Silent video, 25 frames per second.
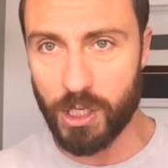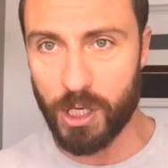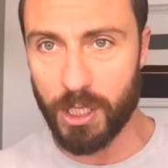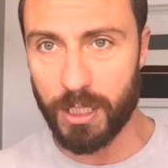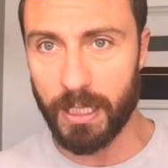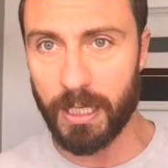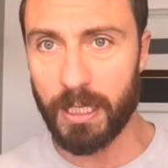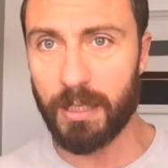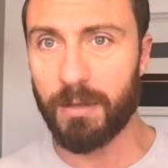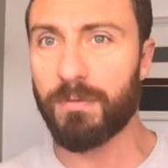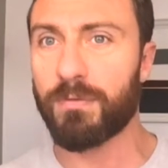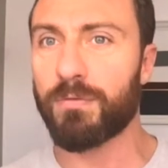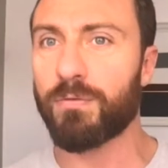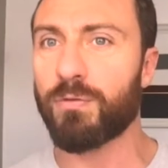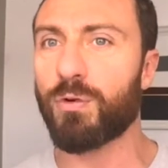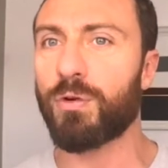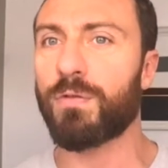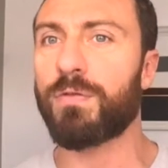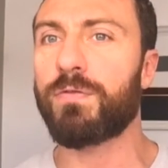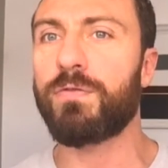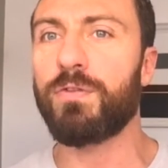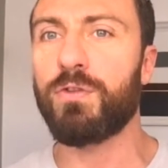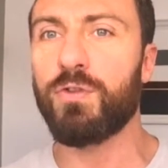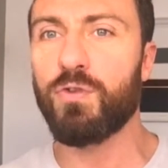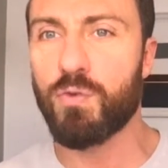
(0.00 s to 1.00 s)
on it for a
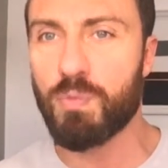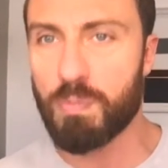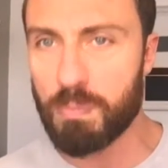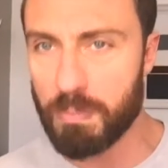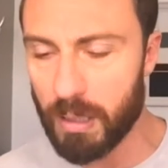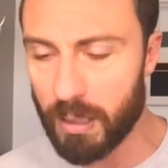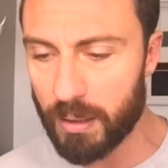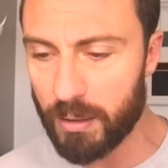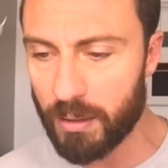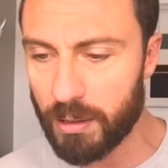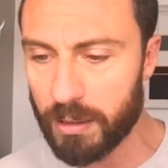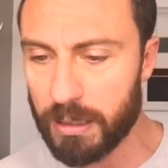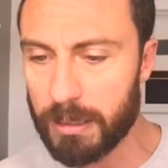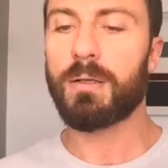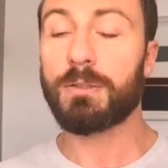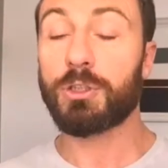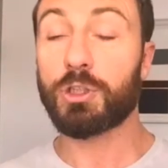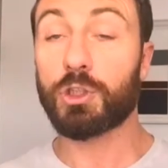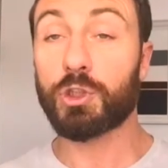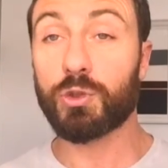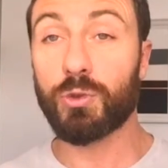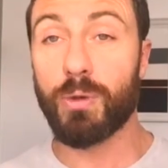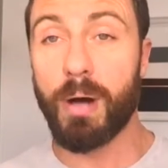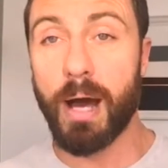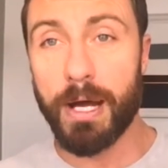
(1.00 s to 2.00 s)
few months,
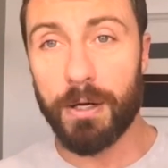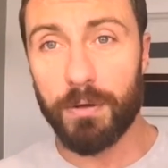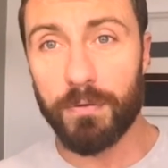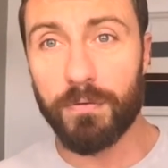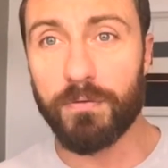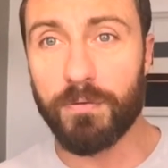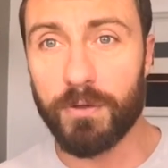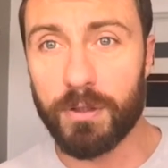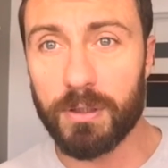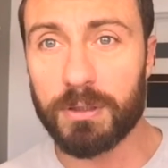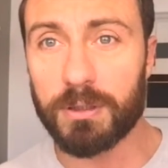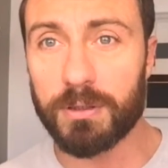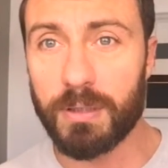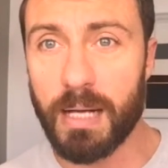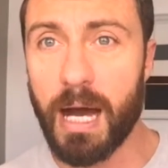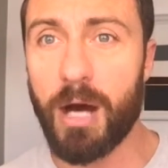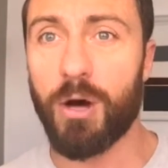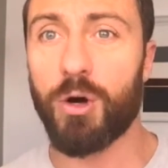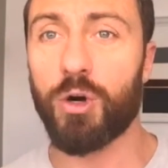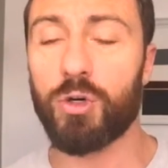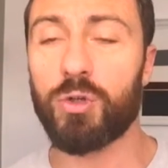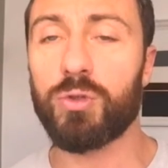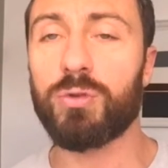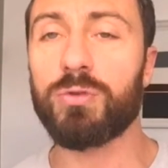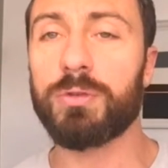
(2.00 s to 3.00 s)
try to filter
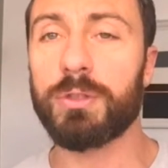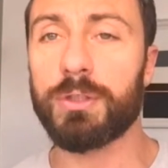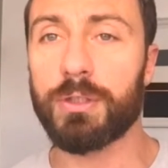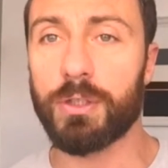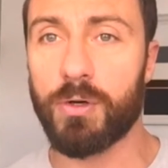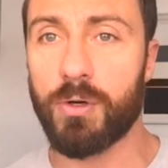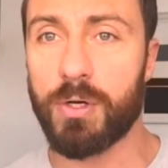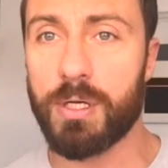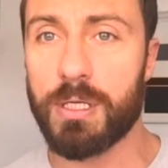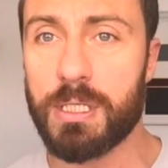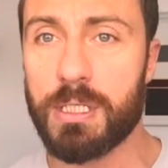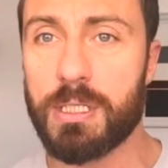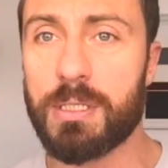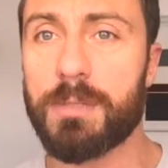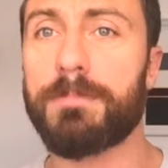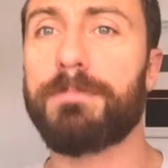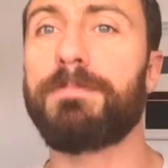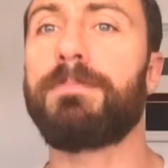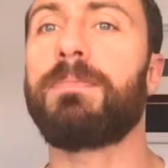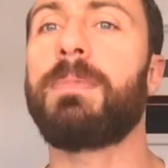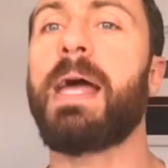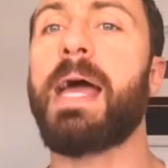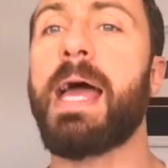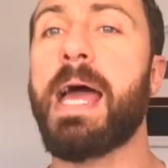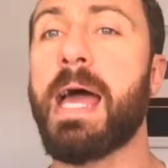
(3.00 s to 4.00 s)
out all the noise,
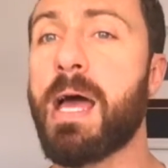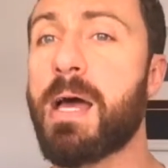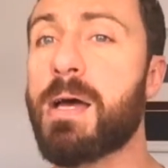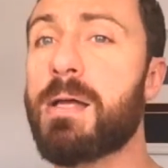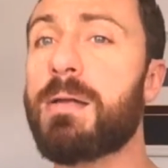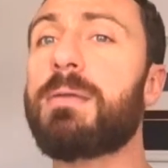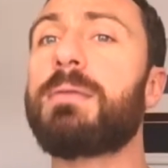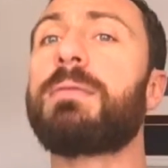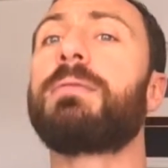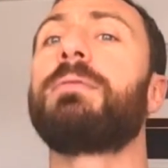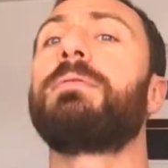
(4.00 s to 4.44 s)
and